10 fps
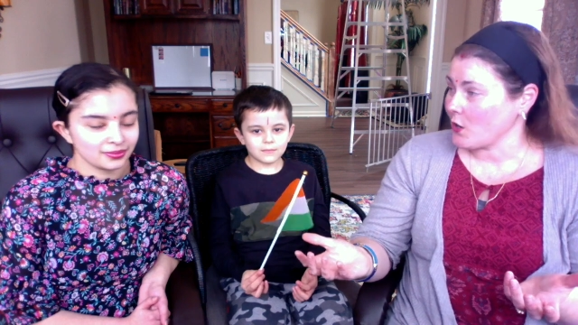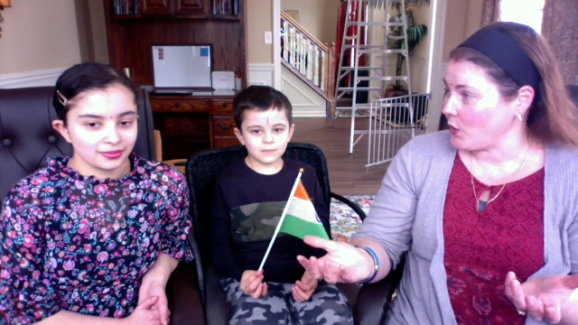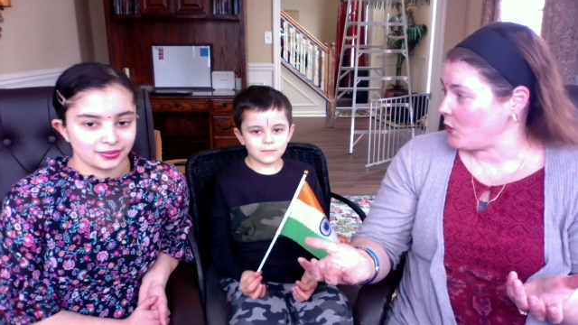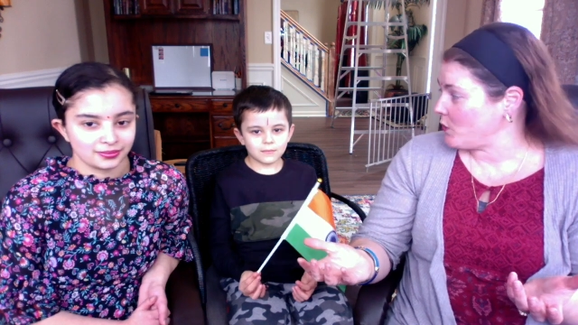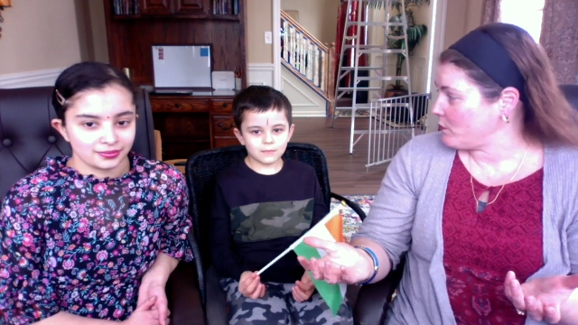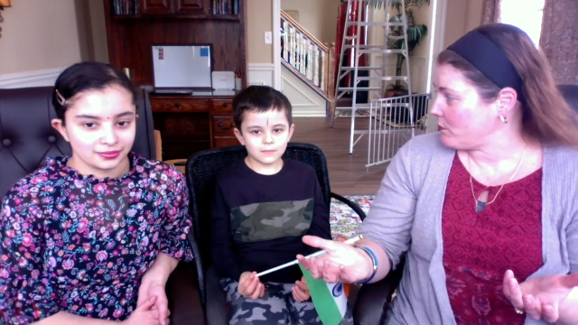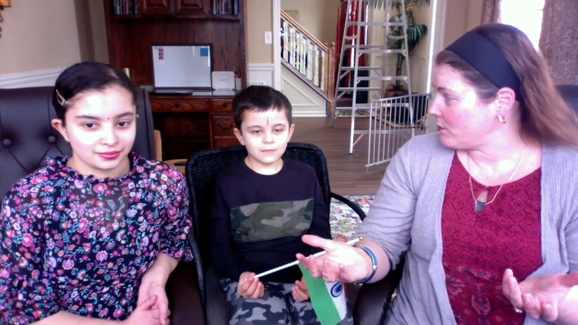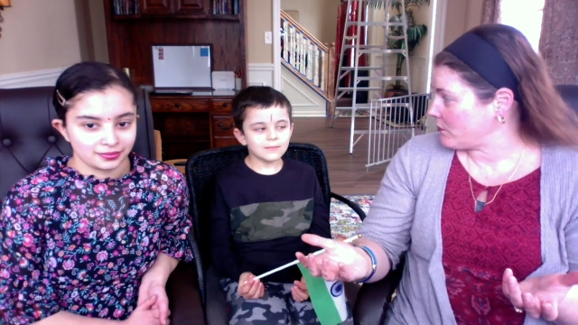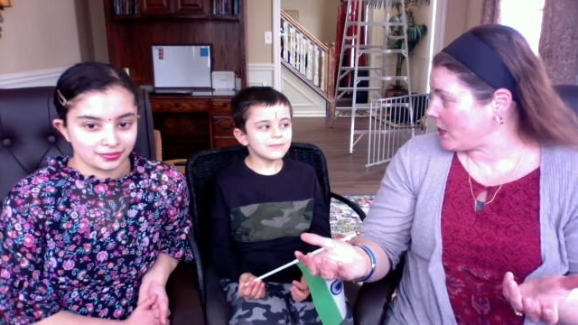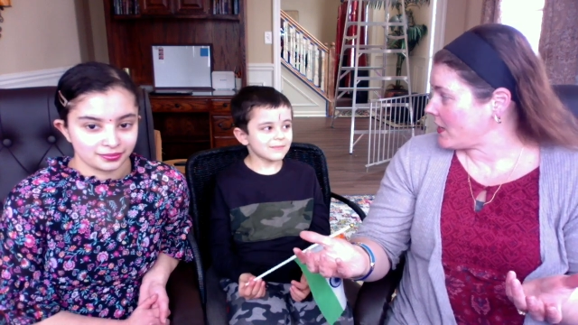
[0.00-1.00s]
Speaker 1: home,
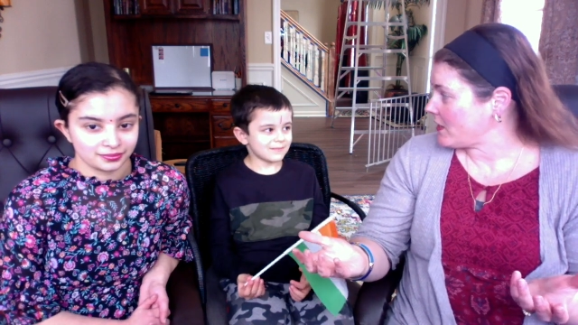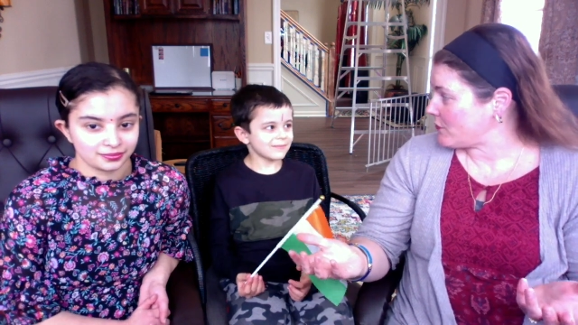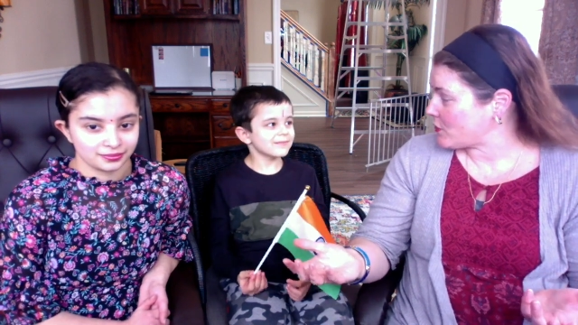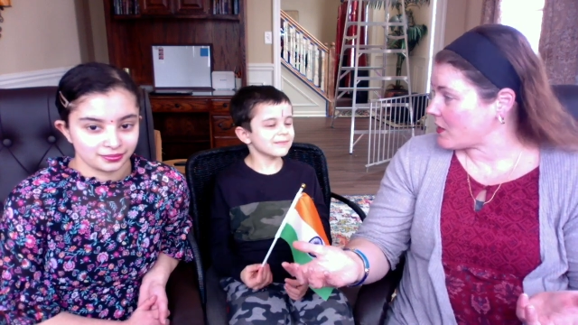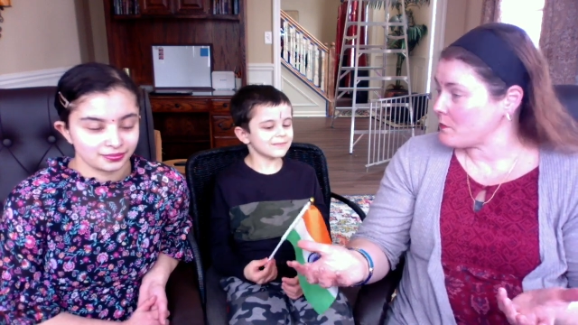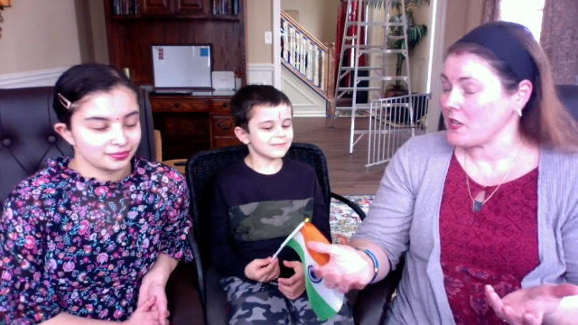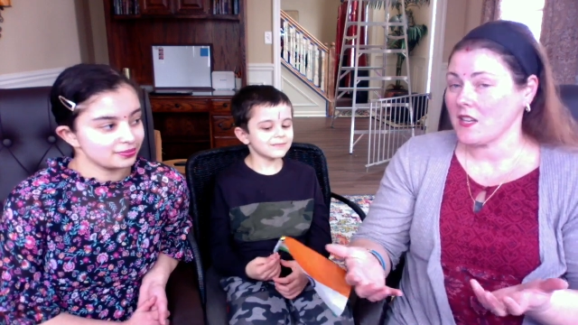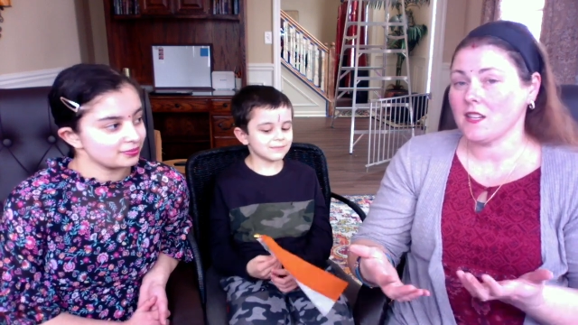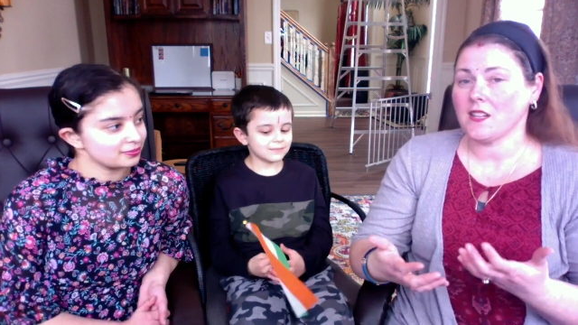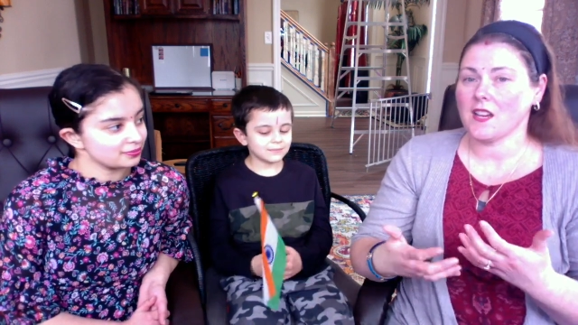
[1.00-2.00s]
right? If you mm-hmm. come to mm-hmm.
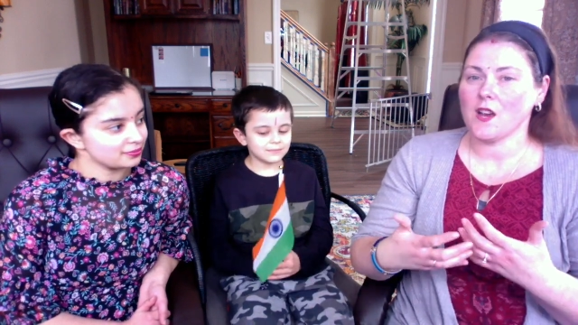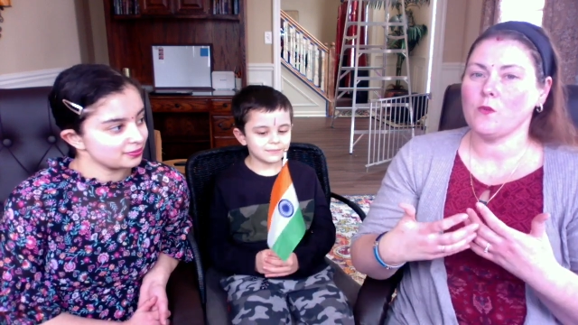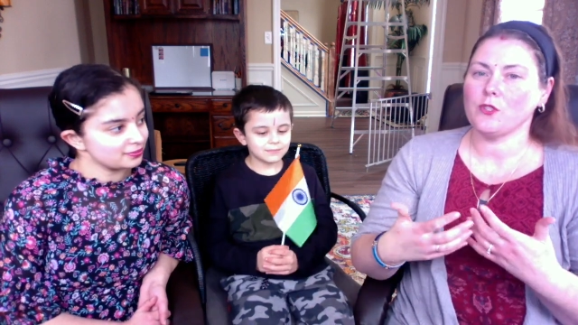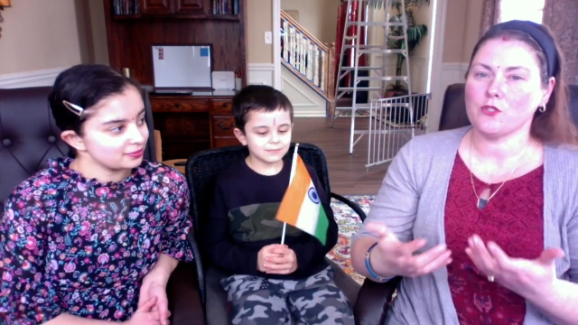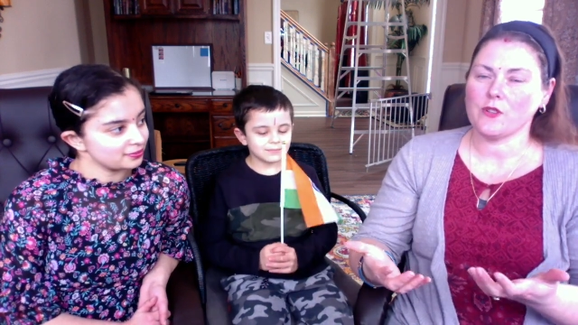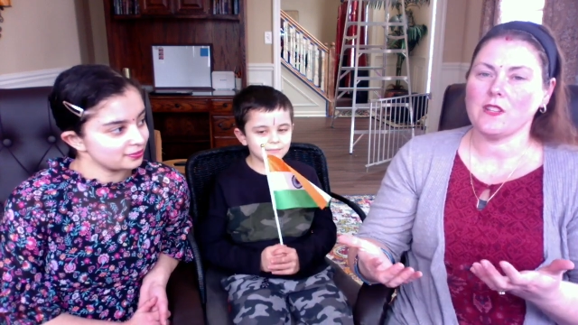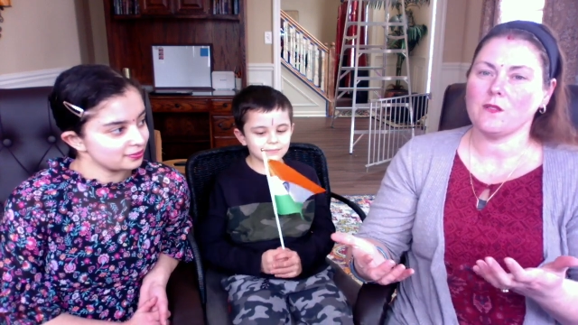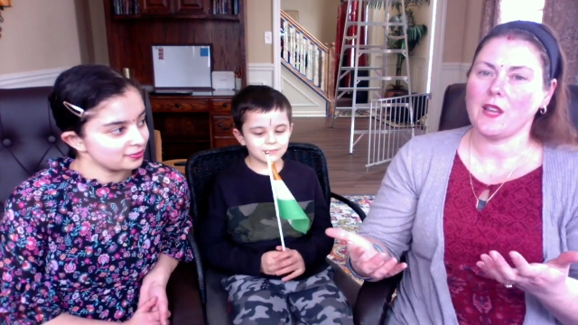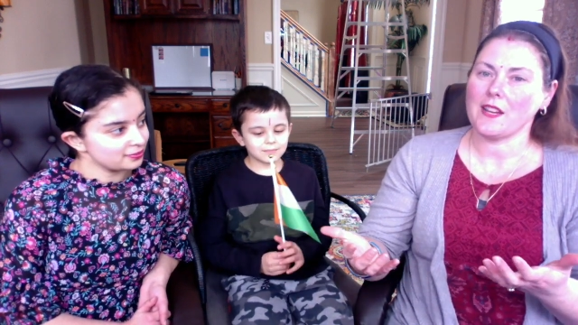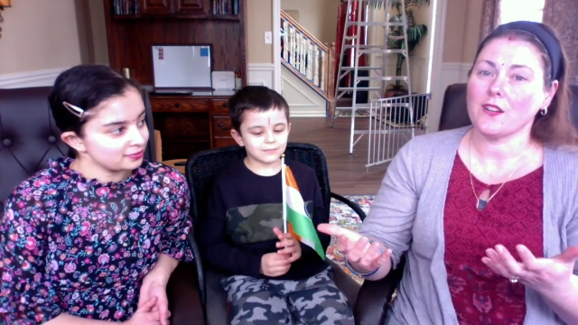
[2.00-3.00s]
India, we'll treat you
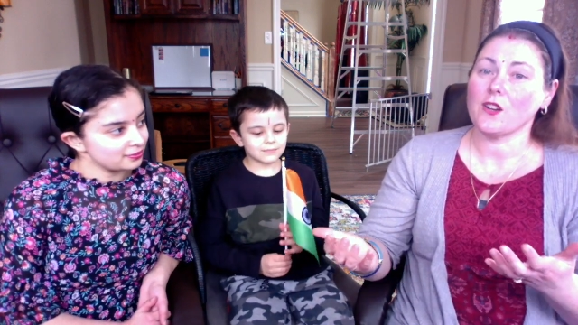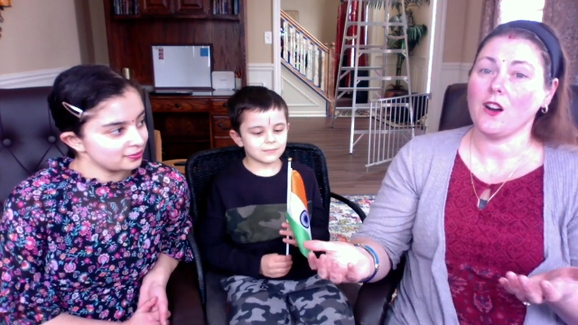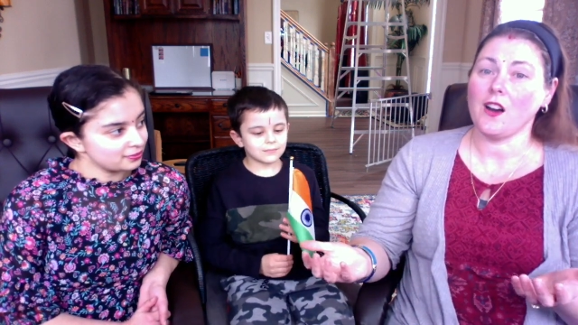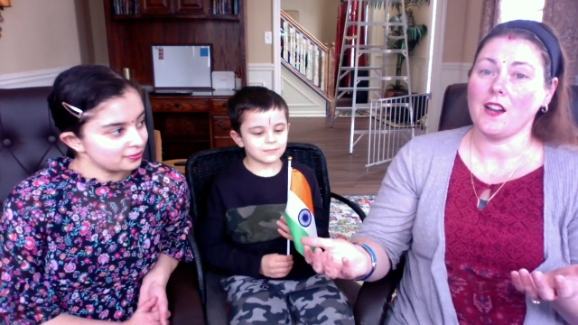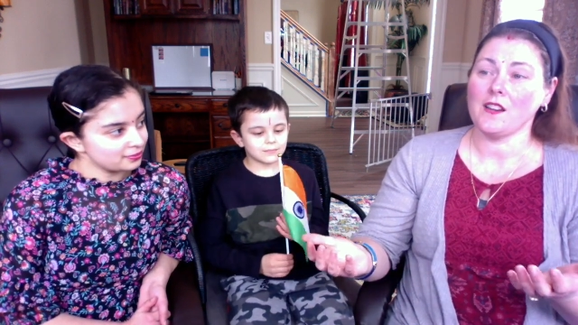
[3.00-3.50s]
like a god.